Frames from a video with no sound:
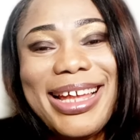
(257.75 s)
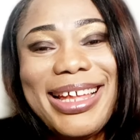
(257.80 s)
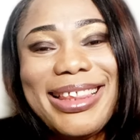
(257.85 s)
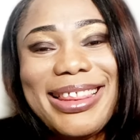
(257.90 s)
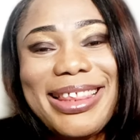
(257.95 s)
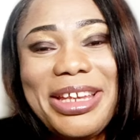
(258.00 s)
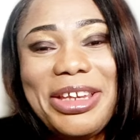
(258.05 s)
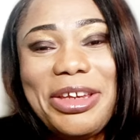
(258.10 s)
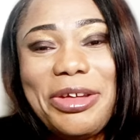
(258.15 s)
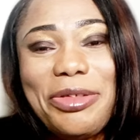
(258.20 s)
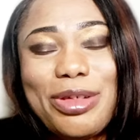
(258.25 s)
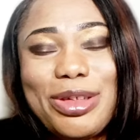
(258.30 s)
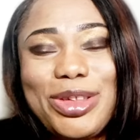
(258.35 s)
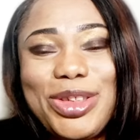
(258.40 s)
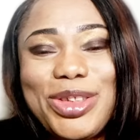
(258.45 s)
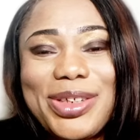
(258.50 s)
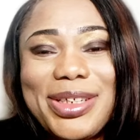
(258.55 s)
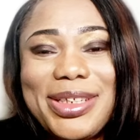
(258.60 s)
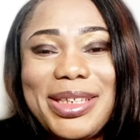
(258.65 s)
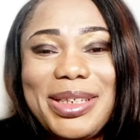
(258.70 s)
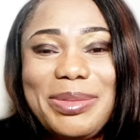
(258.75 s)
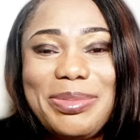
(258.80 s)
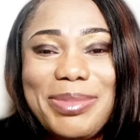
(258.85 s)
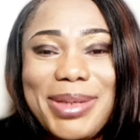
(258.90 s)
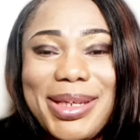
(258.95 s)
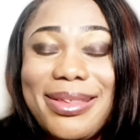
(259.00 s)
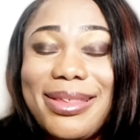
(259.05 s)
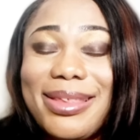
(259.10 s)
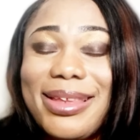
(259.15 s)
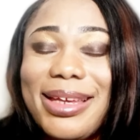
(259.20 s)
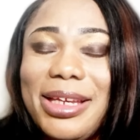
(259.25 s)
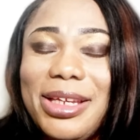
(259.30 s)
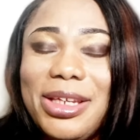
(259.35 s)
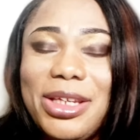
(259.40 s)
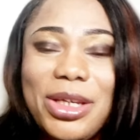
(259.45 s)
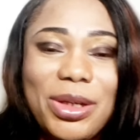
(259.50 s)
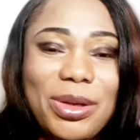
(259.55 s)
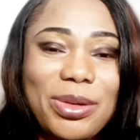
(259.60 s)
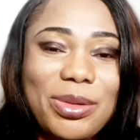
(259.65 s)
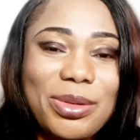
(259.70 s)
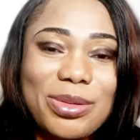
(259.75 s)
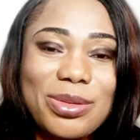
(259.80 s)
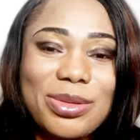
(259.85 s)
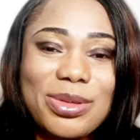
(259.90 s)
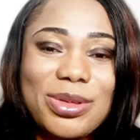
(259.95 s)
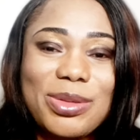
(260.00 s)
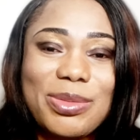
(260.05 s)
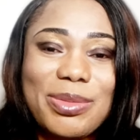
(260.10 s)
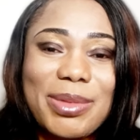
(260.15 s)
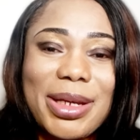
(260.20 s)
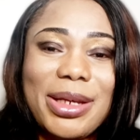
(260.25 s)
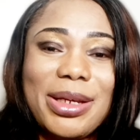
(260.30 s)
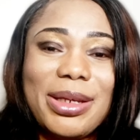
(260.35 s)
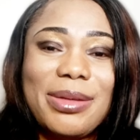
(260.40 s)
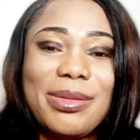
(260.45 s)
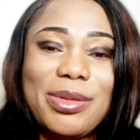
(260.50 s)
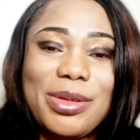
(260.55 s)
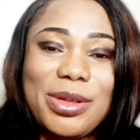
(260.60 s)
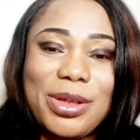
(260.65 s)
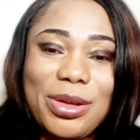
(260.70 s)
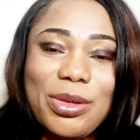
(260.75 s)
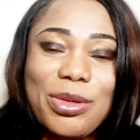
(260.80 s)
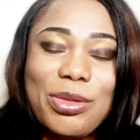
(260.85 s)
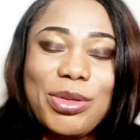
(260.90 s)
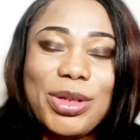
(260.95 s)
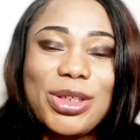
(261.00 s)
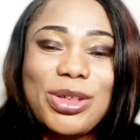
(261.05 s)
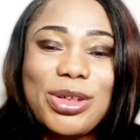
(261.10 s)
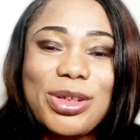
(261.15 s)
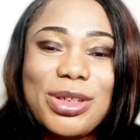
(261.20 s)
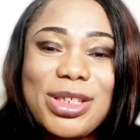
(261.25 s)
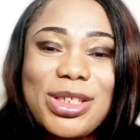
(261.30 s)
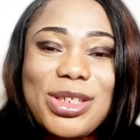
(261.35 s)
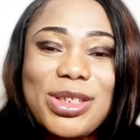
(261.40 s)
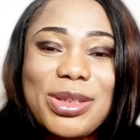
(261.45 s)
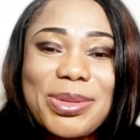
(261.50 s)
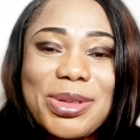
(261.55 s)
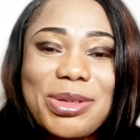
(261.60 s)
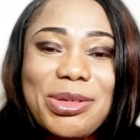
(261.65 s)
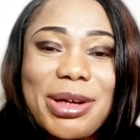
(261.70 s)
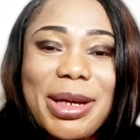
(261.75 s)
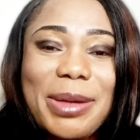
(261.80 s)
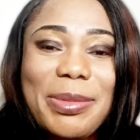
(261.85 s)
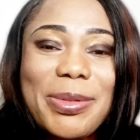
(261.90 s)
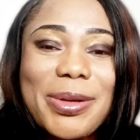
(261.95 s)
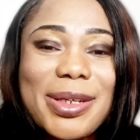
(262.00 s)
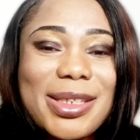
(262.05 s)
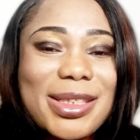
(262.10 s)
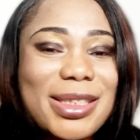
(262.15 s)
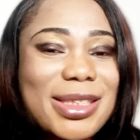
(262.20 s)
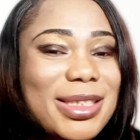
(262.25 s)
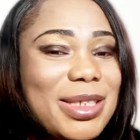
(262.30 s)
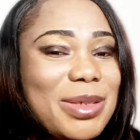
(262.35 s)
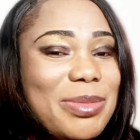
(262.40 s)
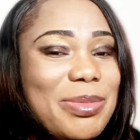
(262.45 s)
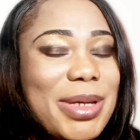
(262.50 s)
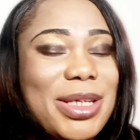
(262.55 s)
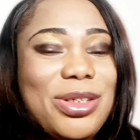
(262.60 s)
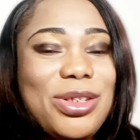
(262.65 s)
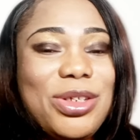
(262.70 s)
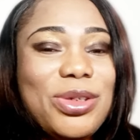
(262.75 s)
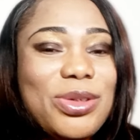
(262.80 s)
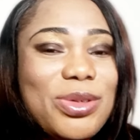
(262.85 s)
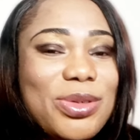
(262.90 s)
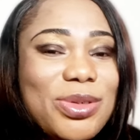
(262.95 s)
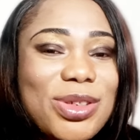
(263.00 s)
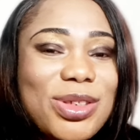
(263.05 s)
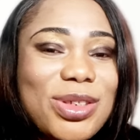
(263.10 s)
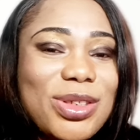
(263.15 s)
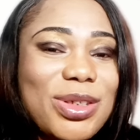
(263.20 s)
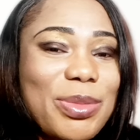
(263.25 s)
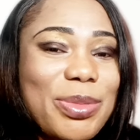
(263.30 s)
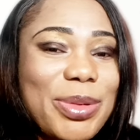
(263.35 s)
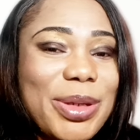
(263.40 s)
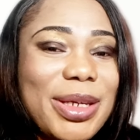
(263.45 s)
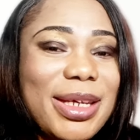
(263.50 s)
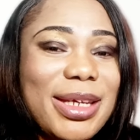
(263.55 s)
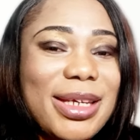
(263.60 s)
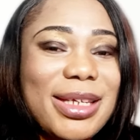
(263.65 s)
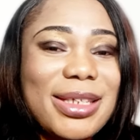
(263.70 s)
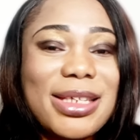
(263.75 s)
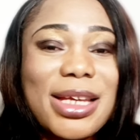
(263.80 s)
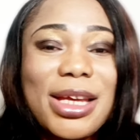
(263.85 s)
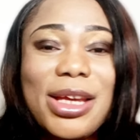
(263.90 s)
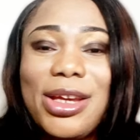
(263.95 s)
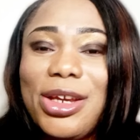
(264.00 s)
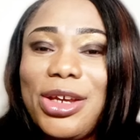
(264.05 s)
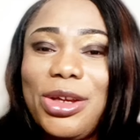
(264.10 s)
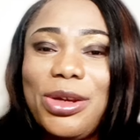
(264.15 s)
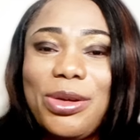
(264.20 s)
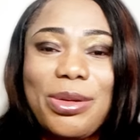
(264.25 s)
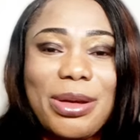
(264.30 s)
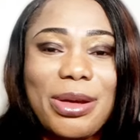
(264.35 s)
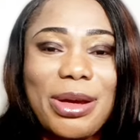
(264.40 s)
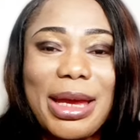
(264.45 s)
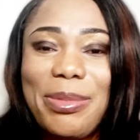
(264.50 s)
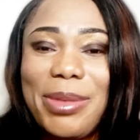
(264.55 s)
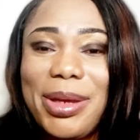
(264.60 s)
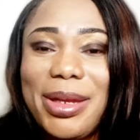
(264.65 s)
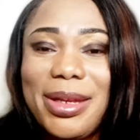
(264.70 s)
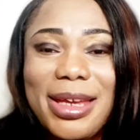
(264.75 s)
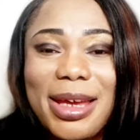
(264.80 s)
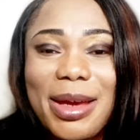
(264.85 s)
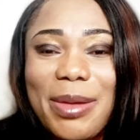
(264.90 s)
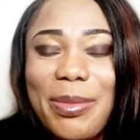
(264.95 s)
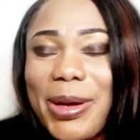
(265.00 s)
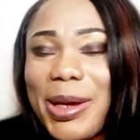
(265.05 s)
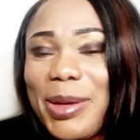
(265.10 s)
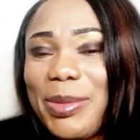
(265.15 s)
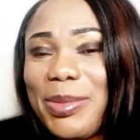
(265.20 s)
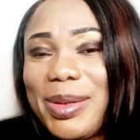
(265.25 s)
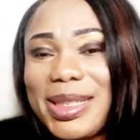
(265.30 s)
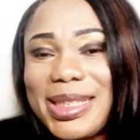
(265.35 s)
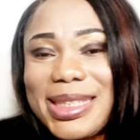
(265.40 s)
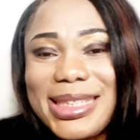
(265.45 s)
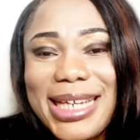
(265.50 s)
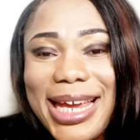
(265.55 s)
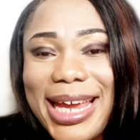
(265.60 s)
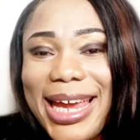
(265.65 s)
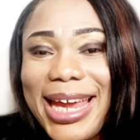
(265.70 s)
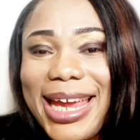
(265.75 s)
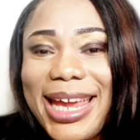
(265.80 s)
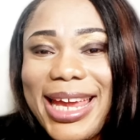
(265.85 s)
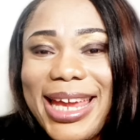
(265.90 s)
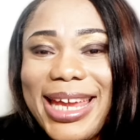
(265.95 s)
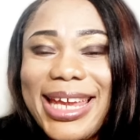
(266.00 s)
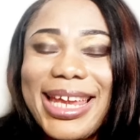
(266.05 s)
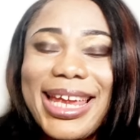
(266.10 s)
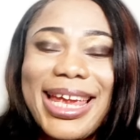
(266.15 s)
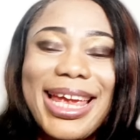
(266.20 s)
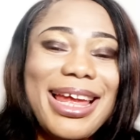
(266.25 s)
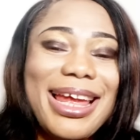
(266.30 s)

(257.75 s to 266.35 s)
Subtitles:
Thank you for joining me. Thank you to my, you know, returning subscribers, to my new subbies. You came in here by mistake.